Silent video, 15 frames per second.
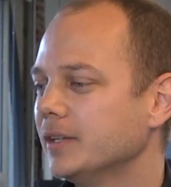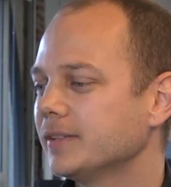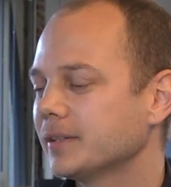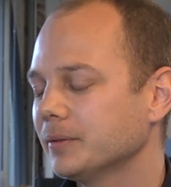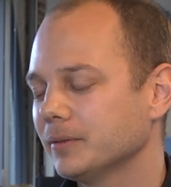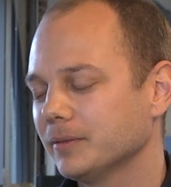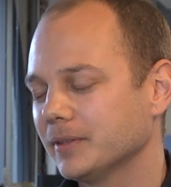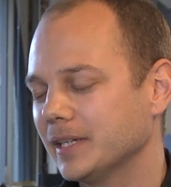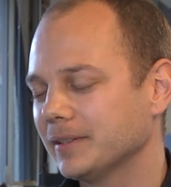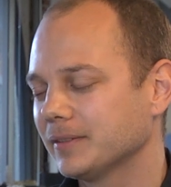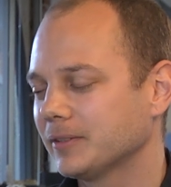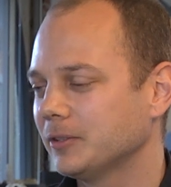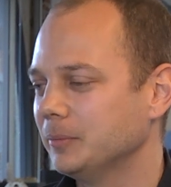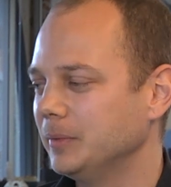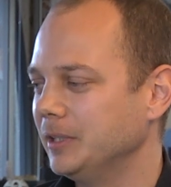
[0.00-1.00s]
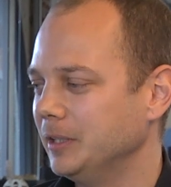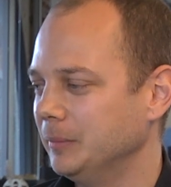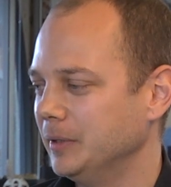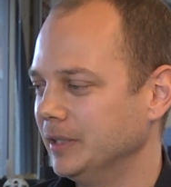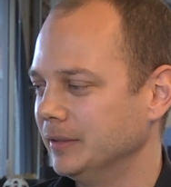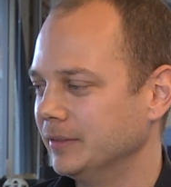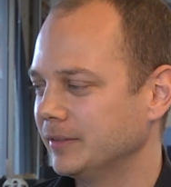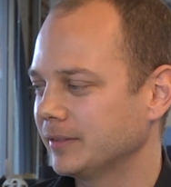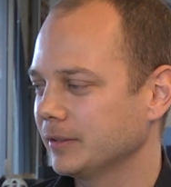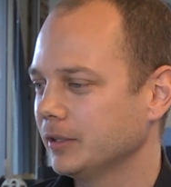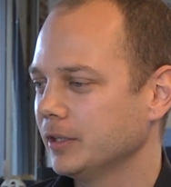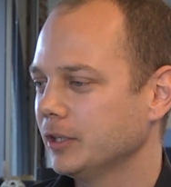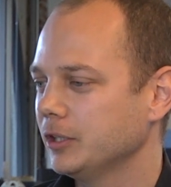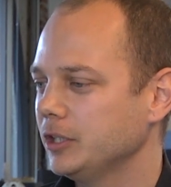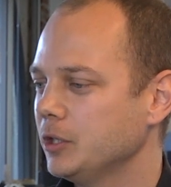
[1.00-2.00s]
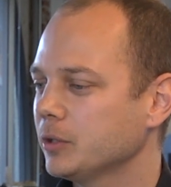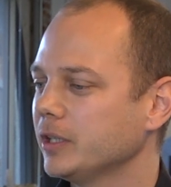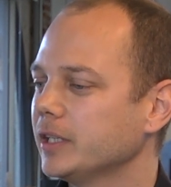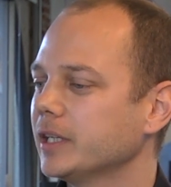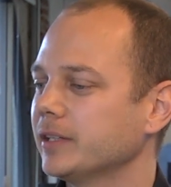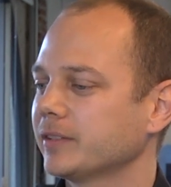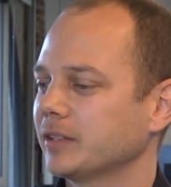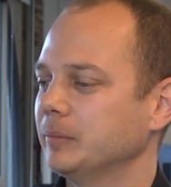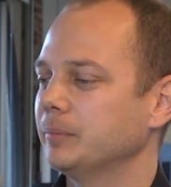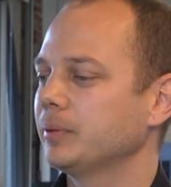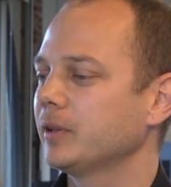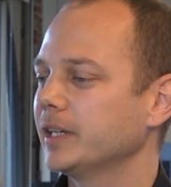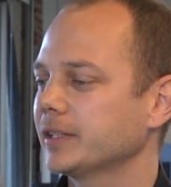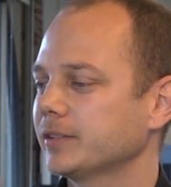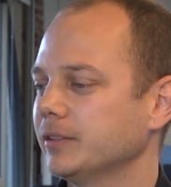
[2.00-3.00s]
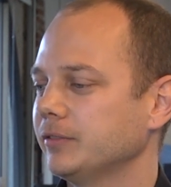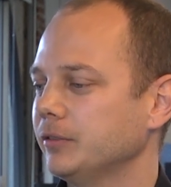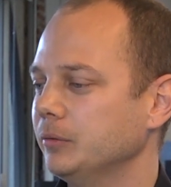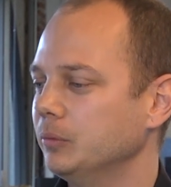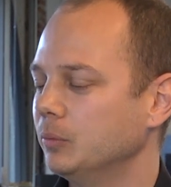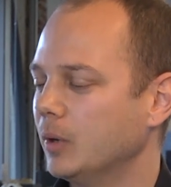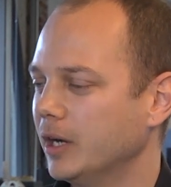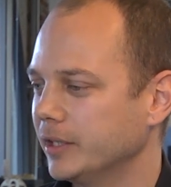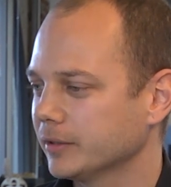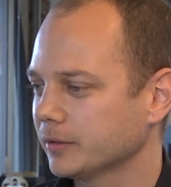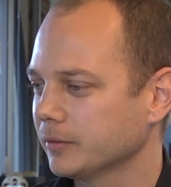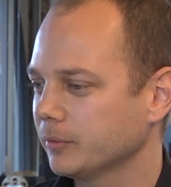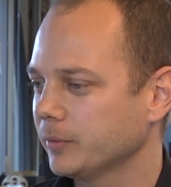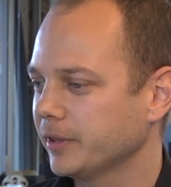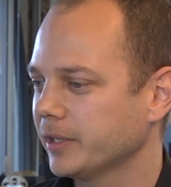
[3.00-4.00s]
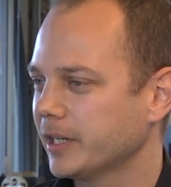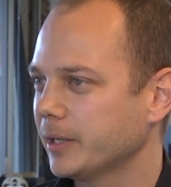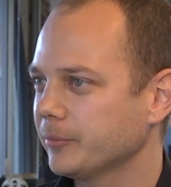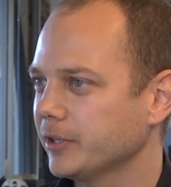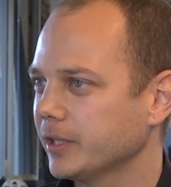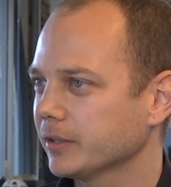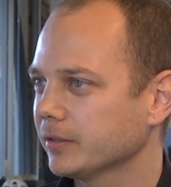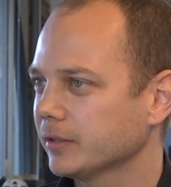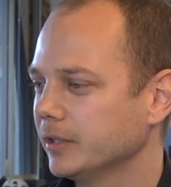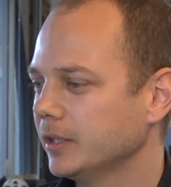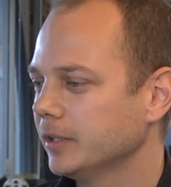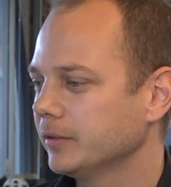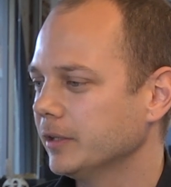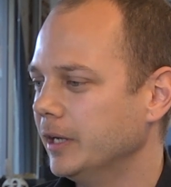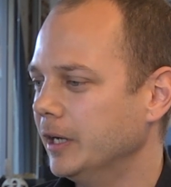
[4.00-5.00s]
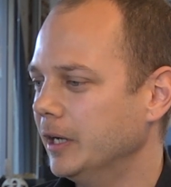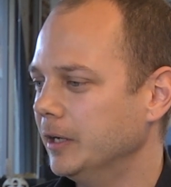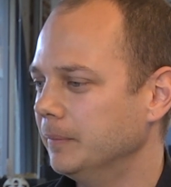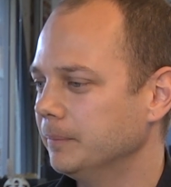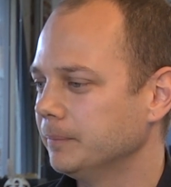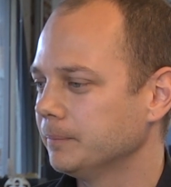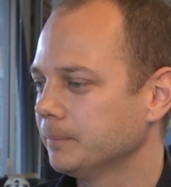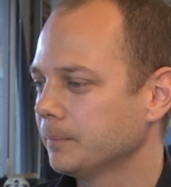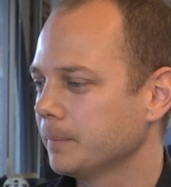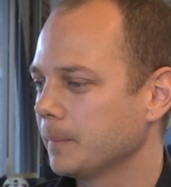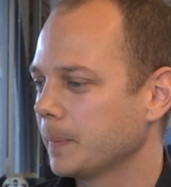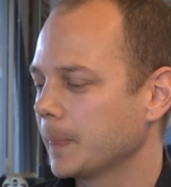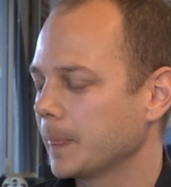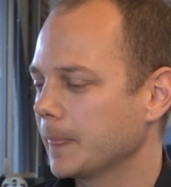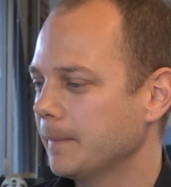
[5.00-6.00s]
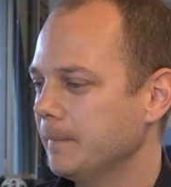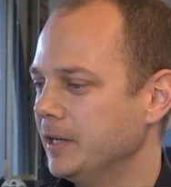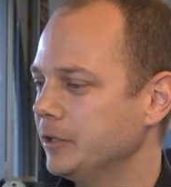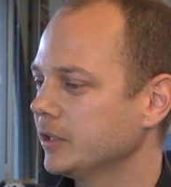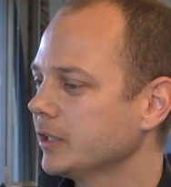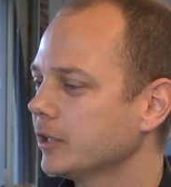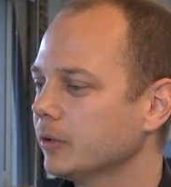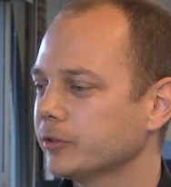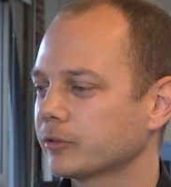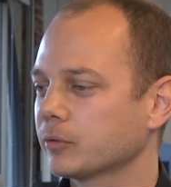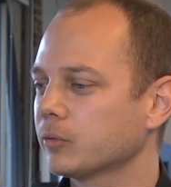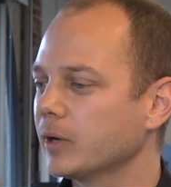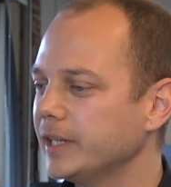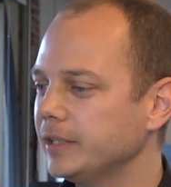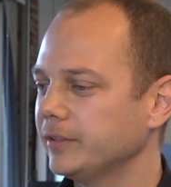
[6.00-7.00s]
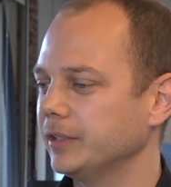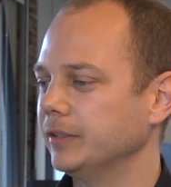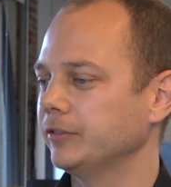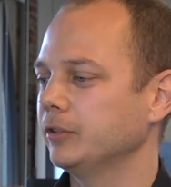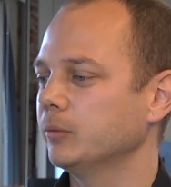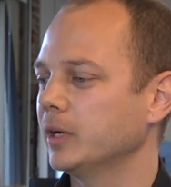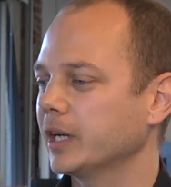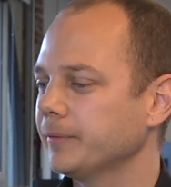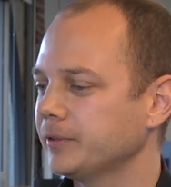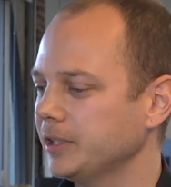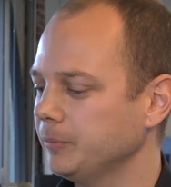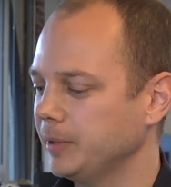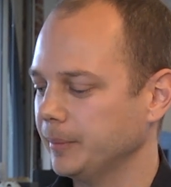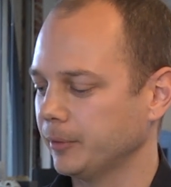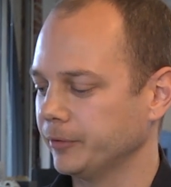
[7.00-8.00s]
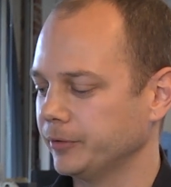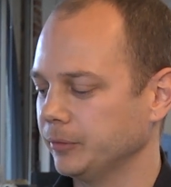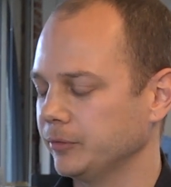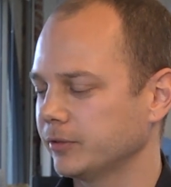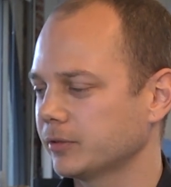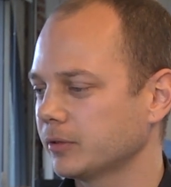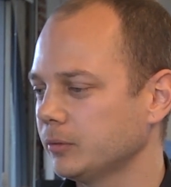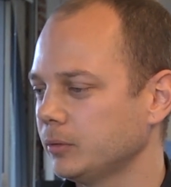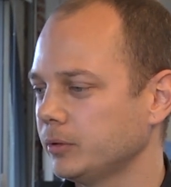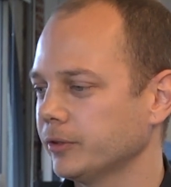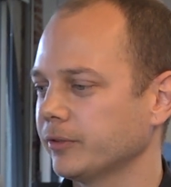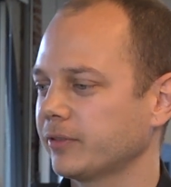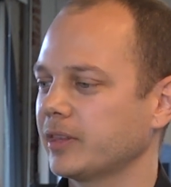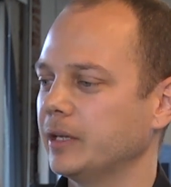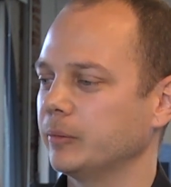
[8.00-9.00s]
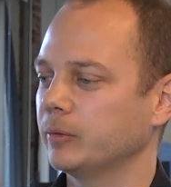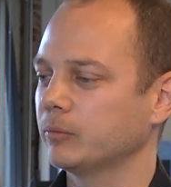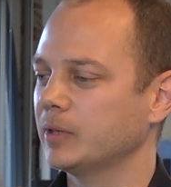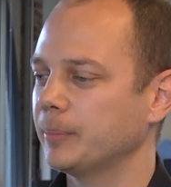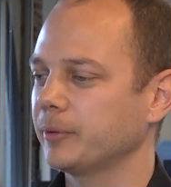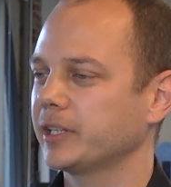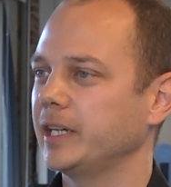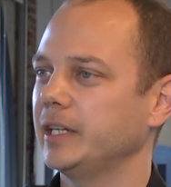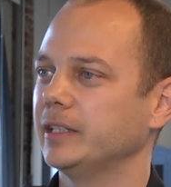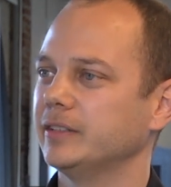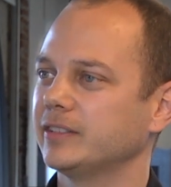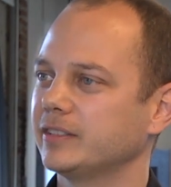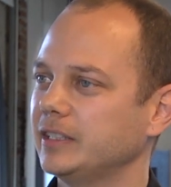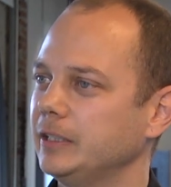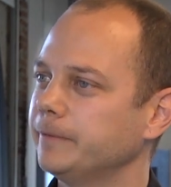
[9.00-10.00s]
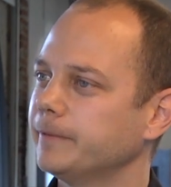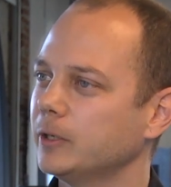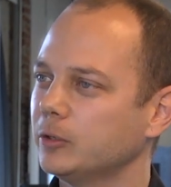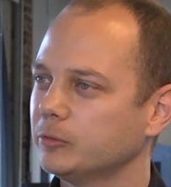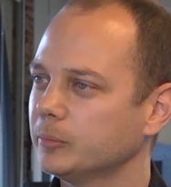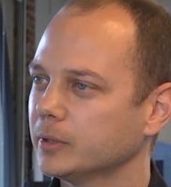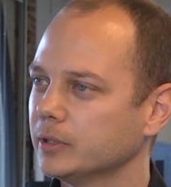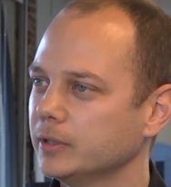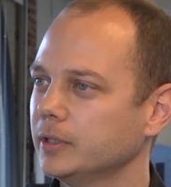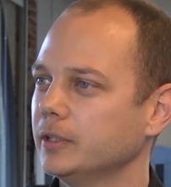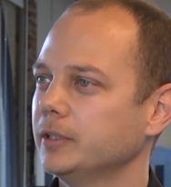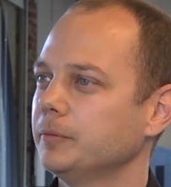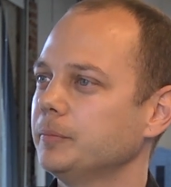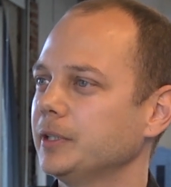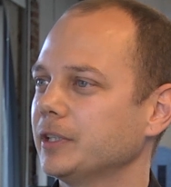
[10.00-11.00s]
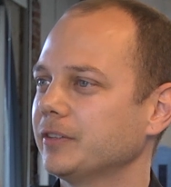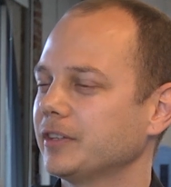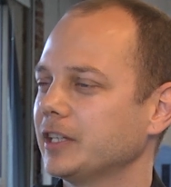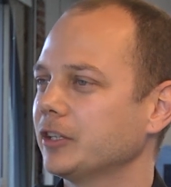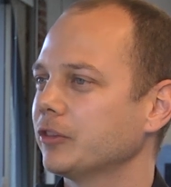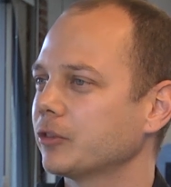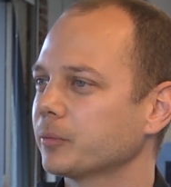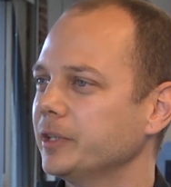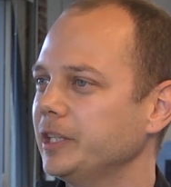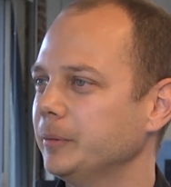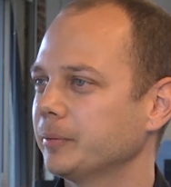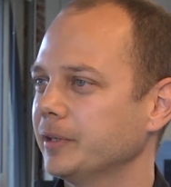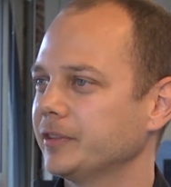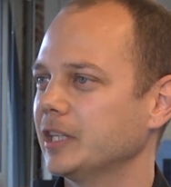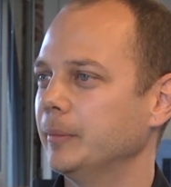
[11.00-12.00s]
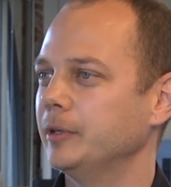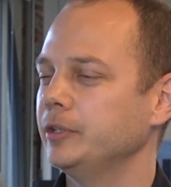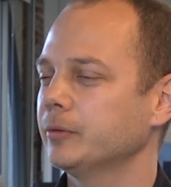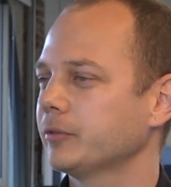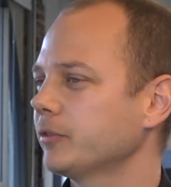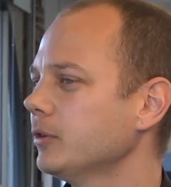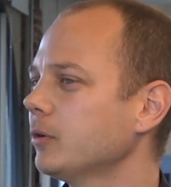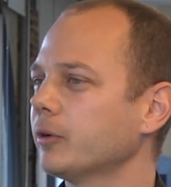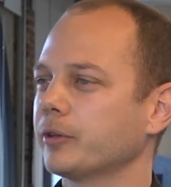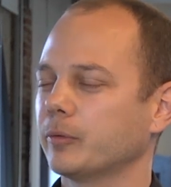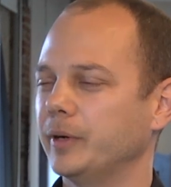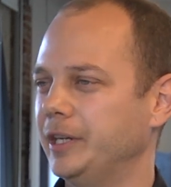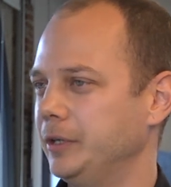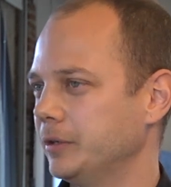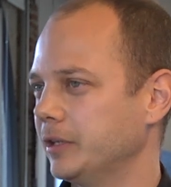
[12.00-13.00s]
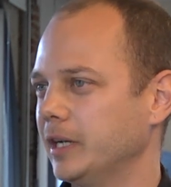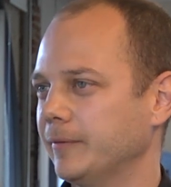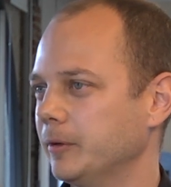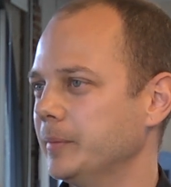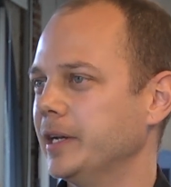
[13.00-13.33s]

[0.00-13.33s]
So that to me means you can get as complex as you want with an object. Um, and you can go as crazy as you want. I've seen people do stools that were replicated seafoam because they could 3D print them, and there's no other way you could ever